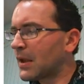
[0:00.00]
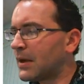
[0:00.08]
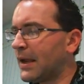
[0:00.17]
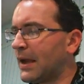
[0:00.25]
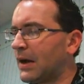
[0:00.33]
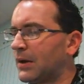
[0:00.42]

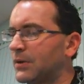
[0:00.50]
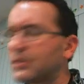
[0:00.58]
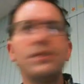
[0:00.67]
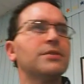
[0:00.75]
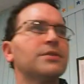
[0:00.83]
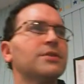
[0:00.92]
Now
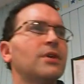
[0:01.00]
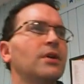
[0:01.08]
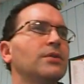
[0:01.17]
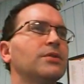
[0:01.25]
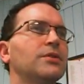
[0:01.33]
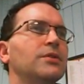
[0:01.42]
choose the
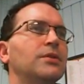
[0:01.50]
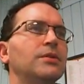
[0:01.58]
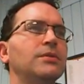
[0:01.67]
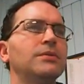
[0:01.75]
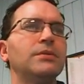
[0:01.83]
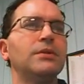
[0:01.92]
circle
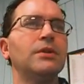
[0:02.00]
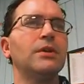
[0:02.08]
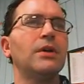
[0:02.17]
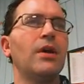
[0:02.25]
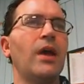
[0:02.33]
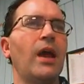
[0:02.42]
tool.
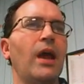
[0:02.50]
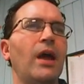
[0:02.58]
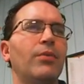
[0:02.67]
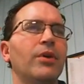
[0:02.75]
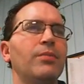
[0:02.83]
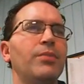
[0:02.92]

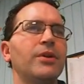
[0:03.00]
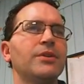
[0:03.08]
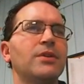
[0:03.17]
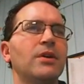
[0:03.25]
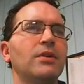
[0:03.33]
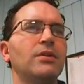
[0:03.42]
And we're going to put a
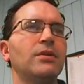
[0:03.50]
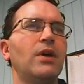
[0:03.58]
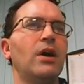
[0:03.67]
circle